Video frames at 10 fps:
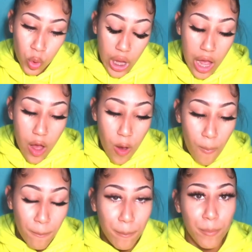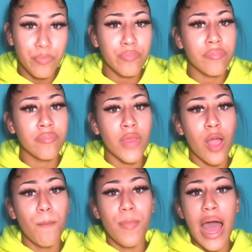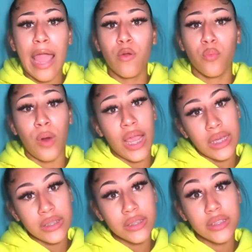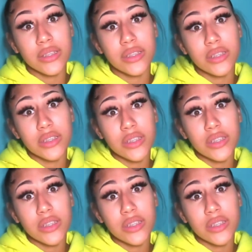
Um, my race.